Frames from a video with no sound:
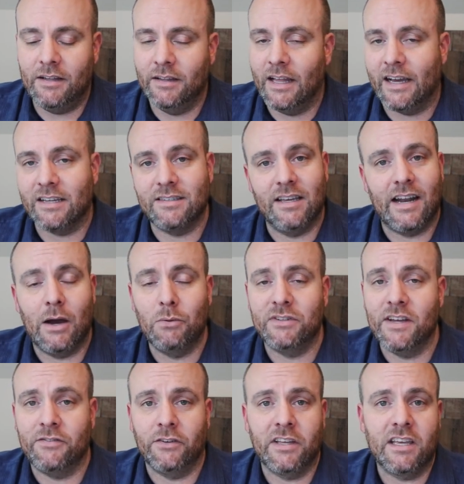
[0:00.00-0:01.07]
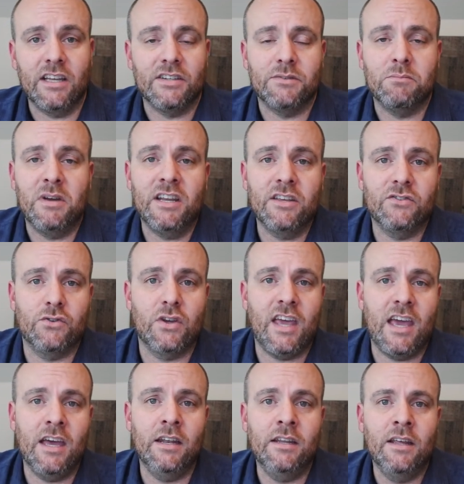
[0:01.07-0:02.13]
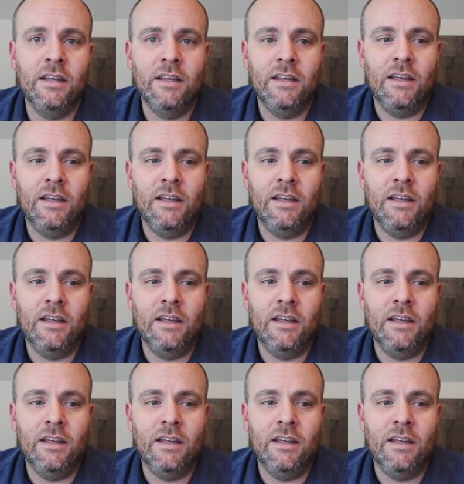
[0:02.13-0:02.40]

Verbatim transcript: Like I said, I would definitely get as many as you can